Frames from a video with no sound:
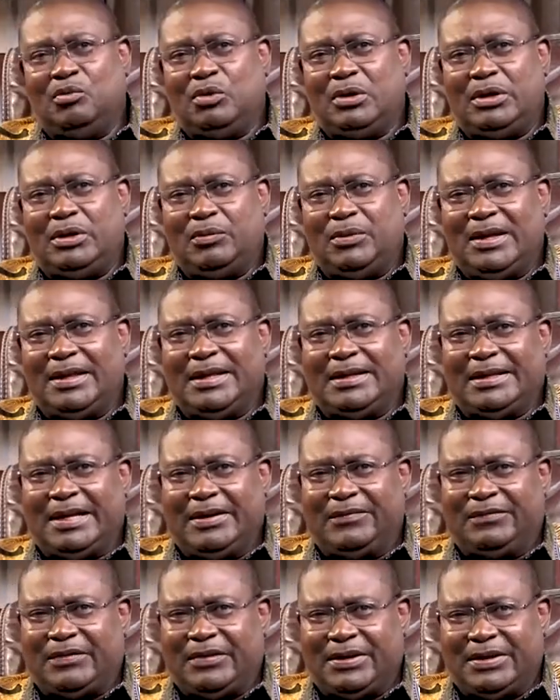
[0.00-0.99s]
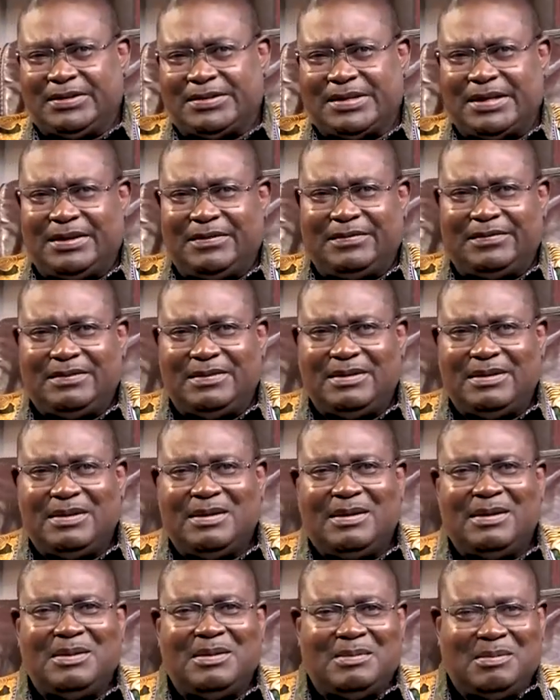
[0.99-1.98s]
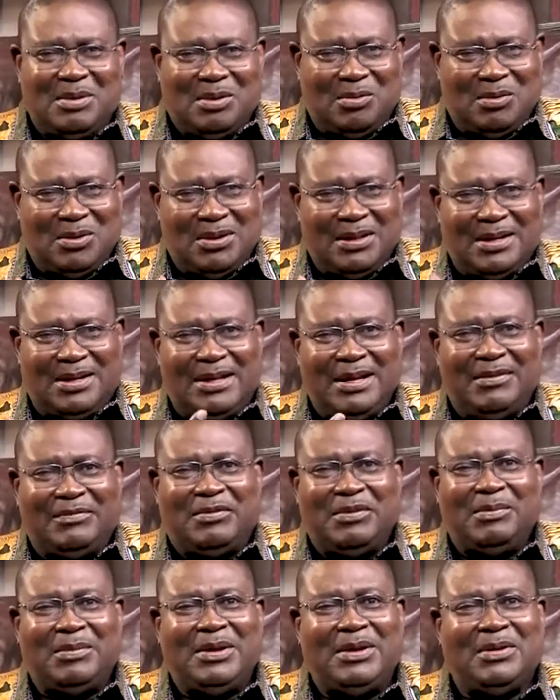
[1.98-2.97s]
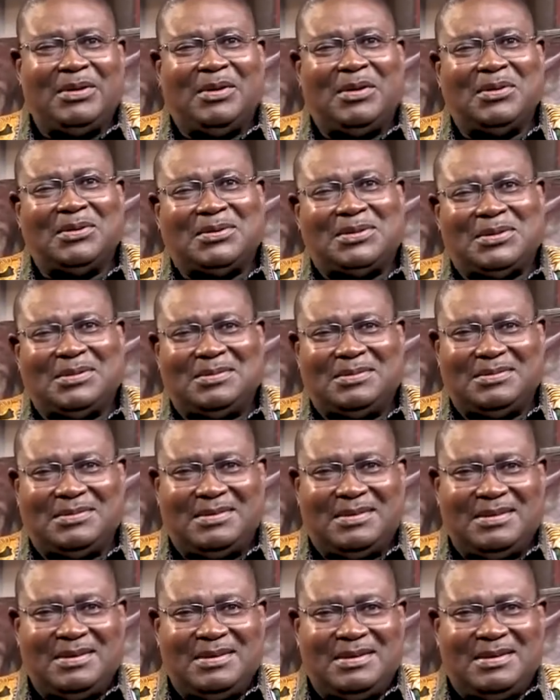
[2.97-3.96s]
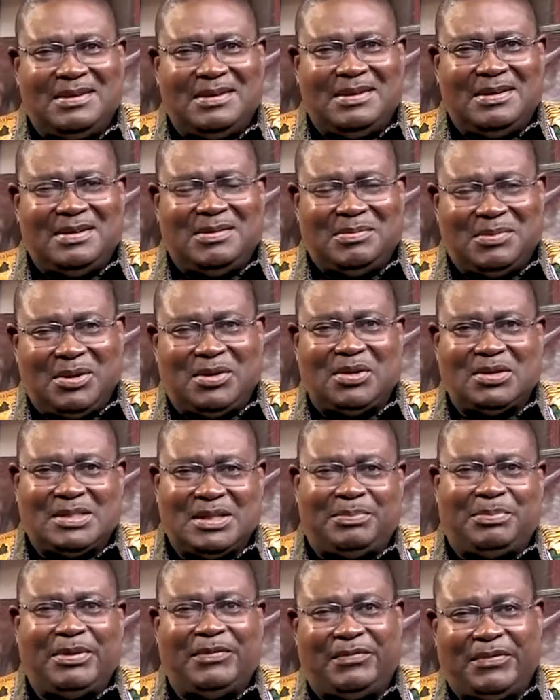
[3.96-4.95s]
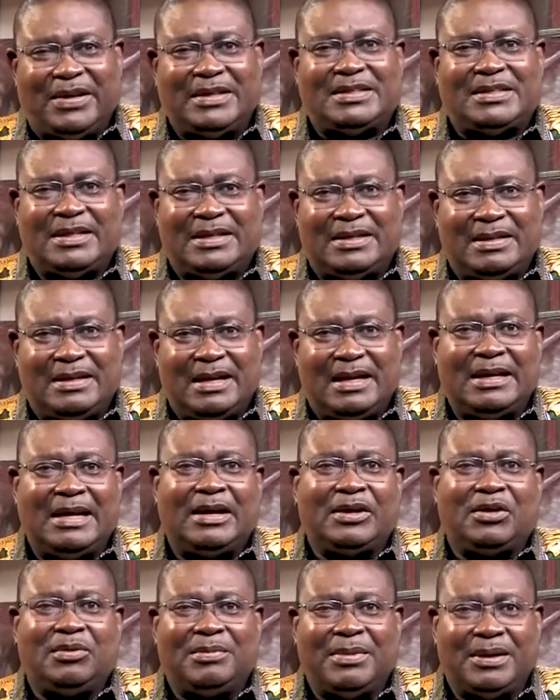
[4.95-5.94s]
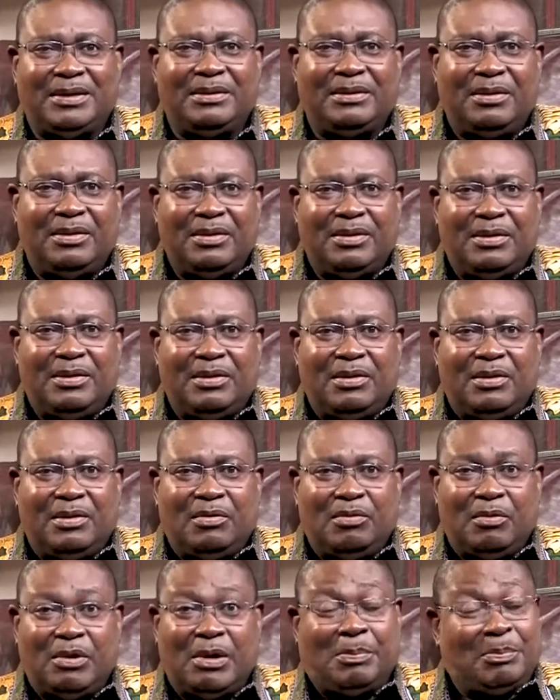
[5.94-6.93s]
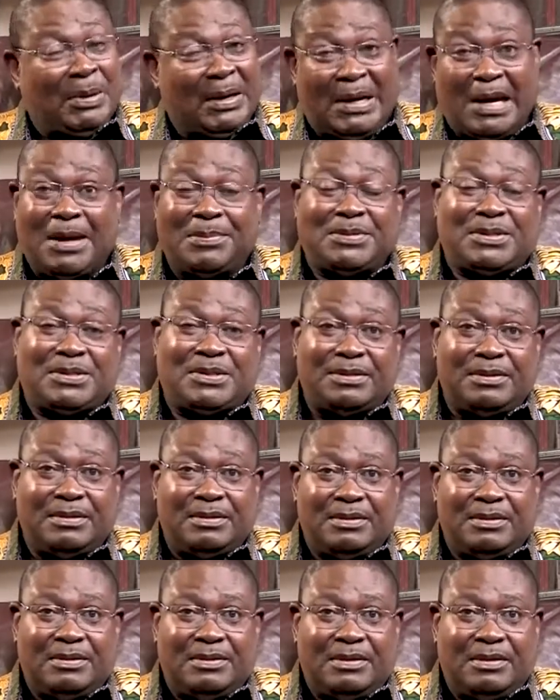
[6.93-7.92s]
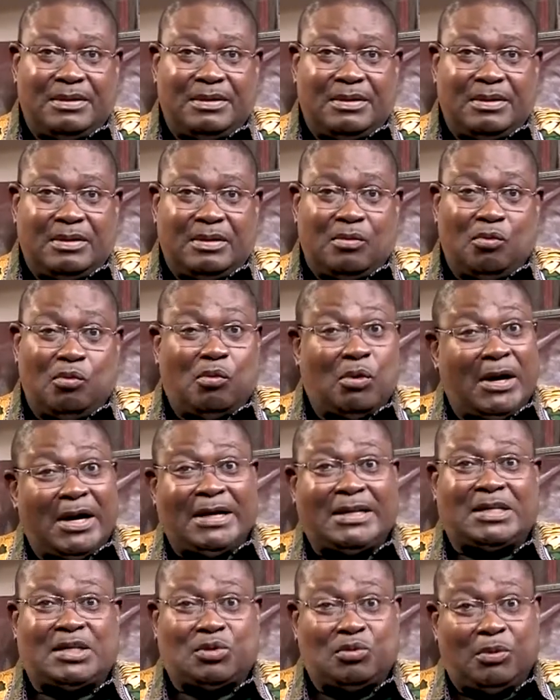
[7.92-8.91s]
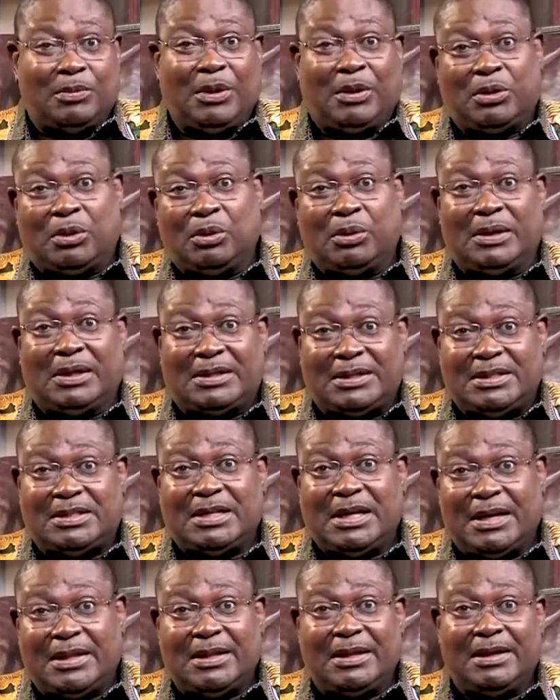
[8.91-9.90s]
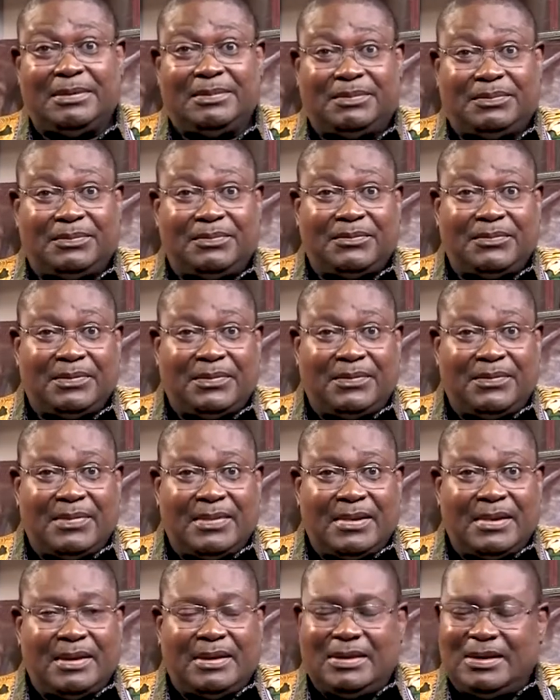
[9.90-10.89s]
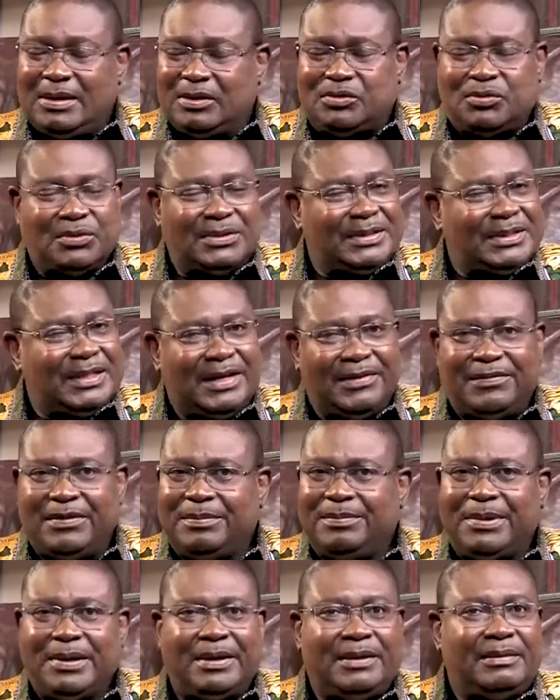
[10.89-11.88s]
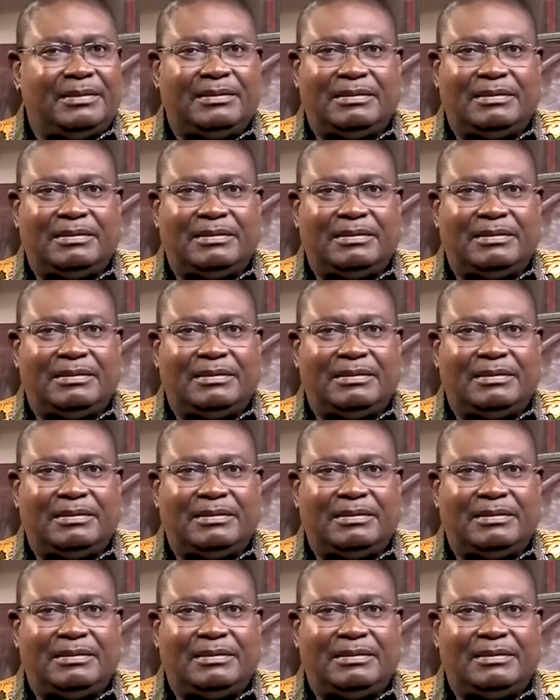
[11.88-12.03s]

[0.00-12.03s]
win the day for herself, but won the day for me also, because it prevented an argument where perhaps words will be thrown at each other that will never be,